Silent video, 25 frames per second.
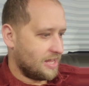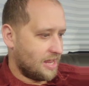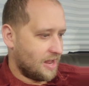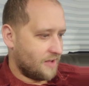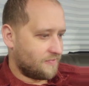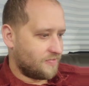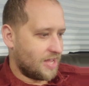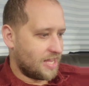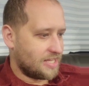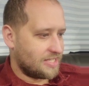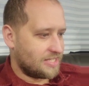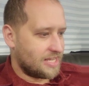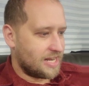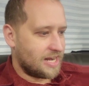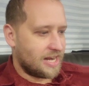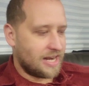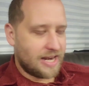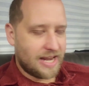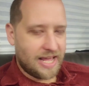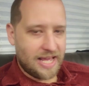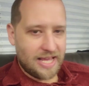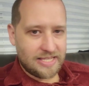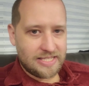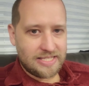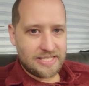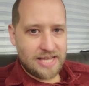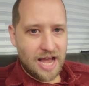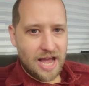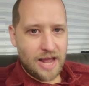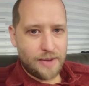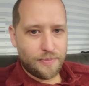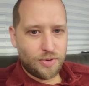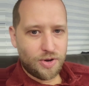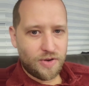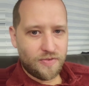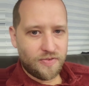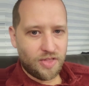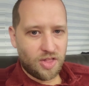if they send in a
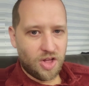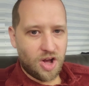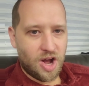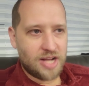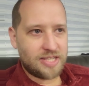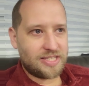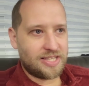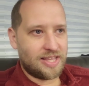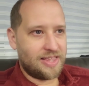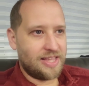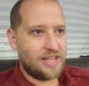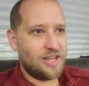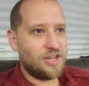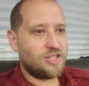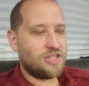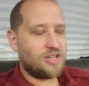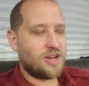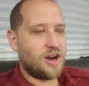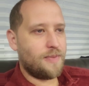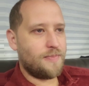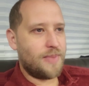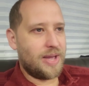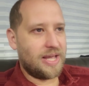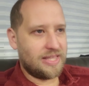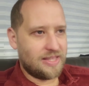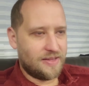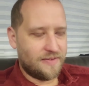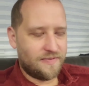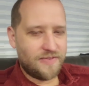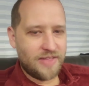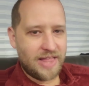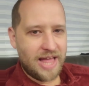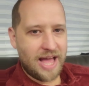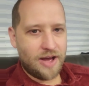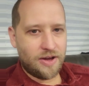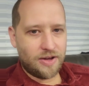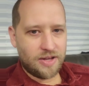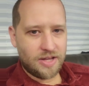signed proof of loss and then you start making them
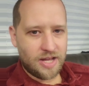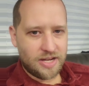fill out